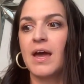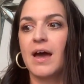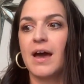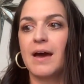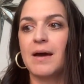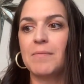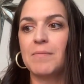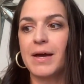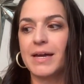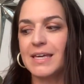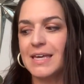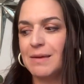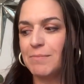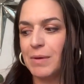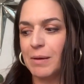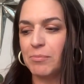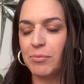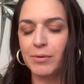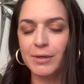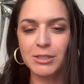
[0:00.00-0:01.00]
I keep
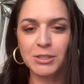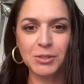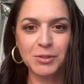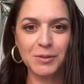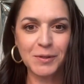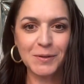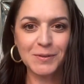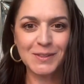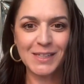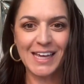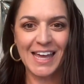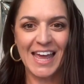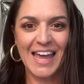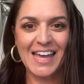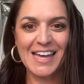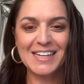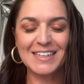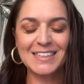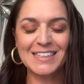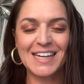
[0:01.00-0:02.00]
my printer close at
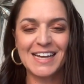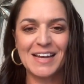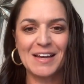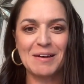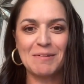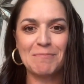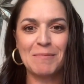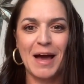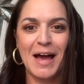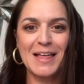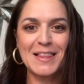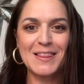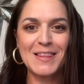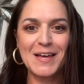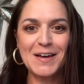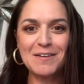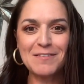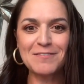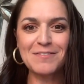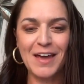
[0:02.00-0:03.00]
hand. I
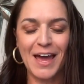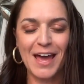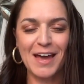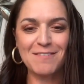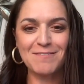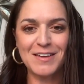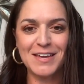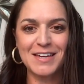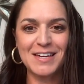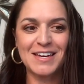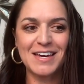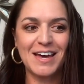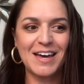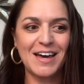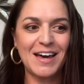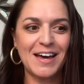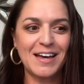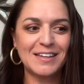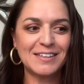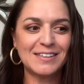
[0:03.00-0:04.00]
love having
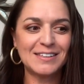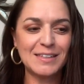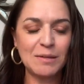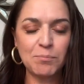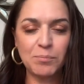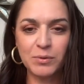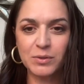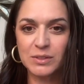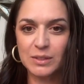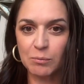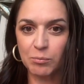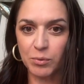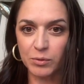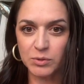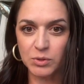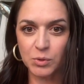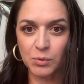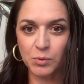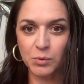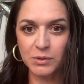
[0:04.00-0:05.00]
simple
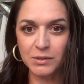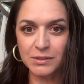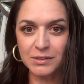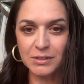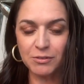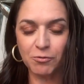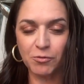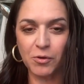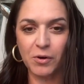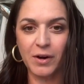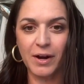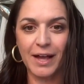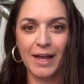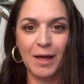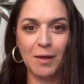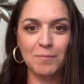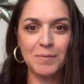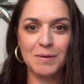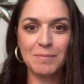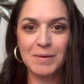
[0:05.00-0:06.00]
tools for
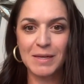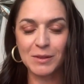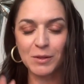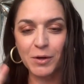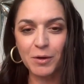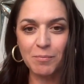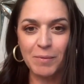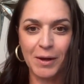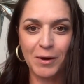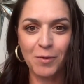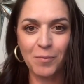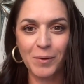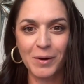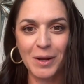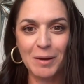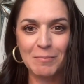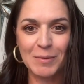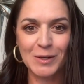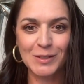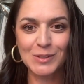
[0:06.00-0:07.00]
helping me look better when
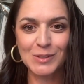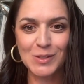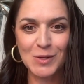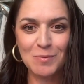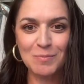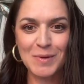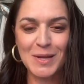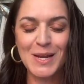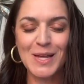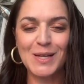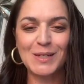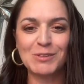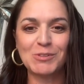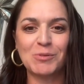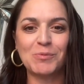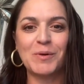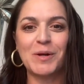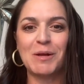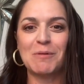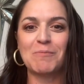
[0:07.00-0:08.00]
I'm on Zoom meetings or
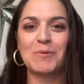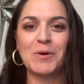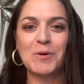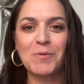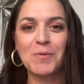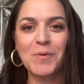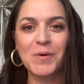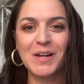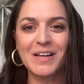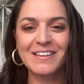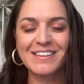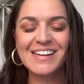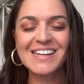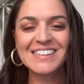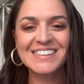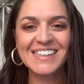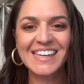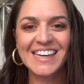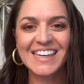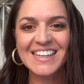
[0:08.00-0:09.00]
when I'm recording
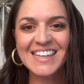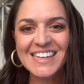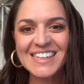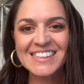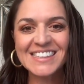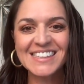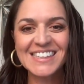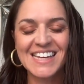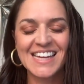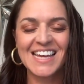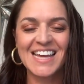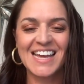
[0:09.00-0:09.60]
things like this.